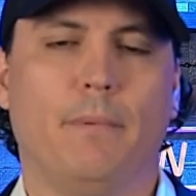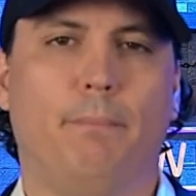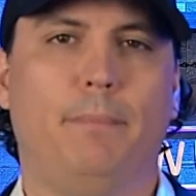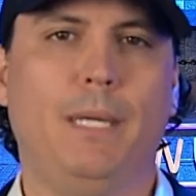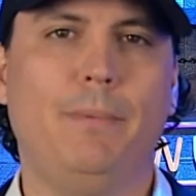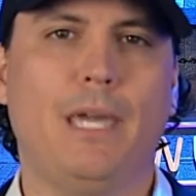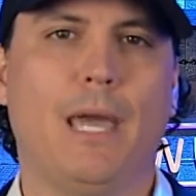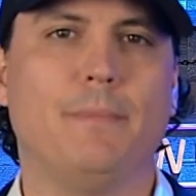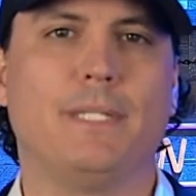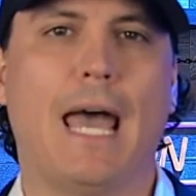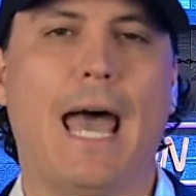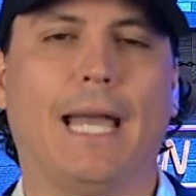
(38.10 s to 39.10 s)

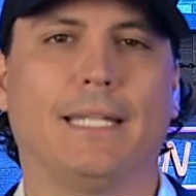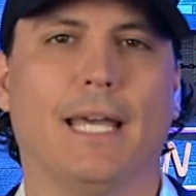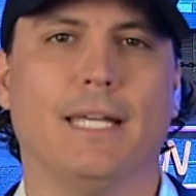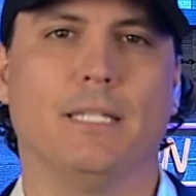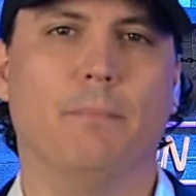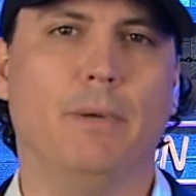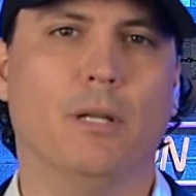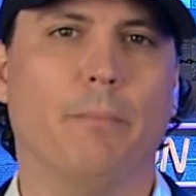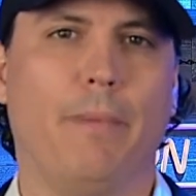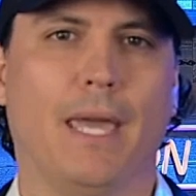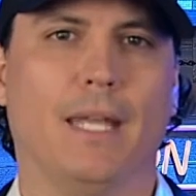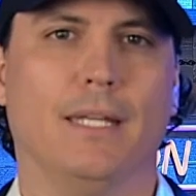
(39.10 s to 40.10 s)
PBMs act as the
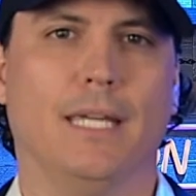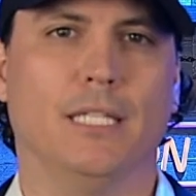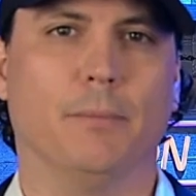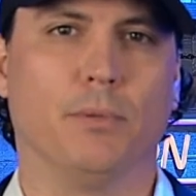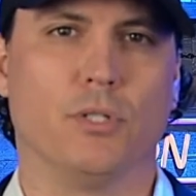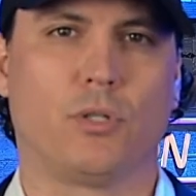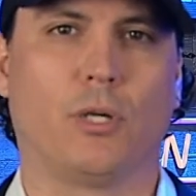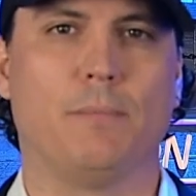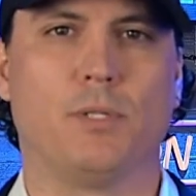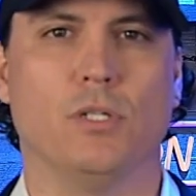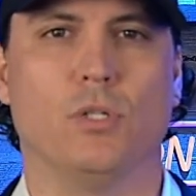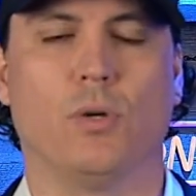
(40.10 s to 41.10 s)
middleman in the
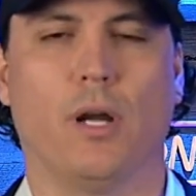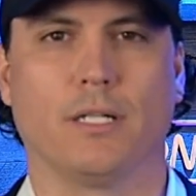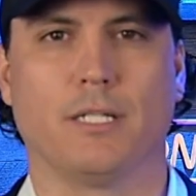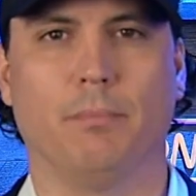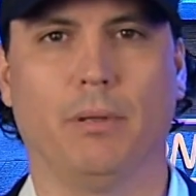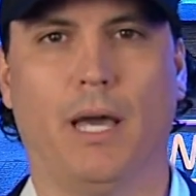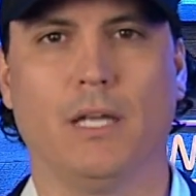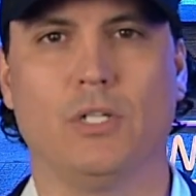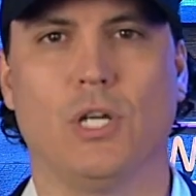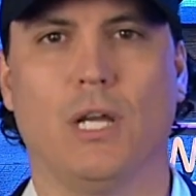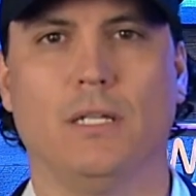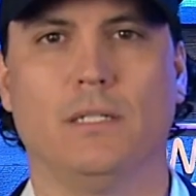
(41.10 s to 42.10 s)
prescription drug supply
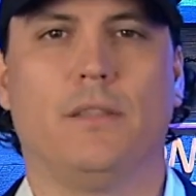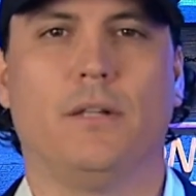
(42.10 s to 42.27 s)
chain.